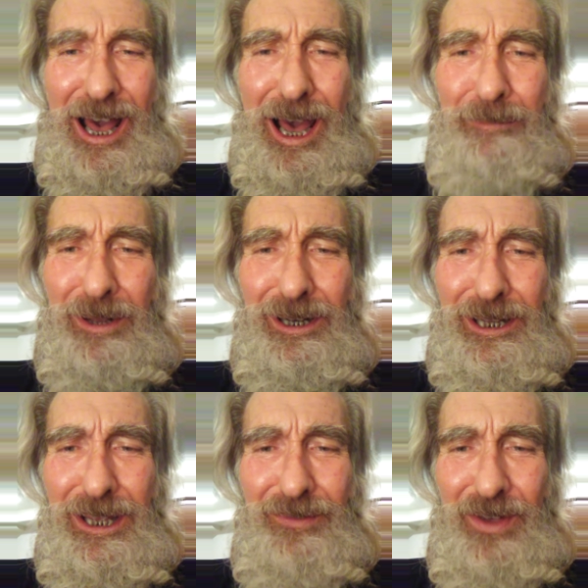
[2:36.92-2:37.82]
I
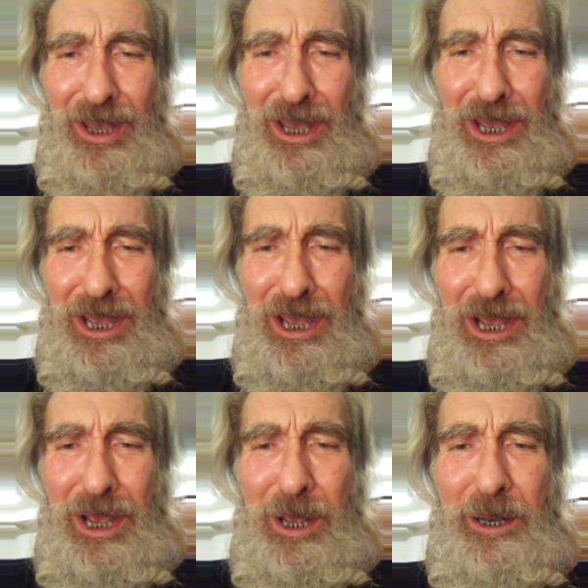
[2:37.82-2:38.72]
believe
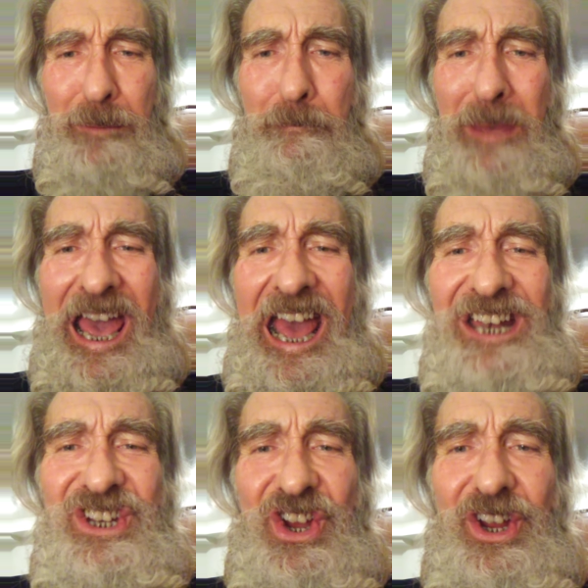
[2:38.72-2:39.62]
in
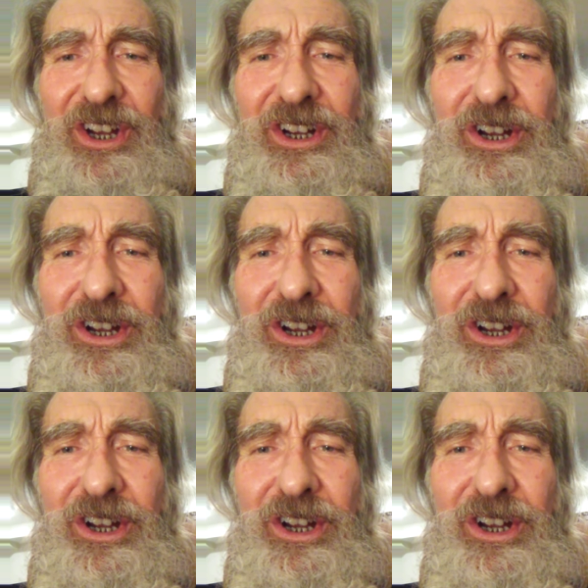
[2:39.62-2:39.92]
magic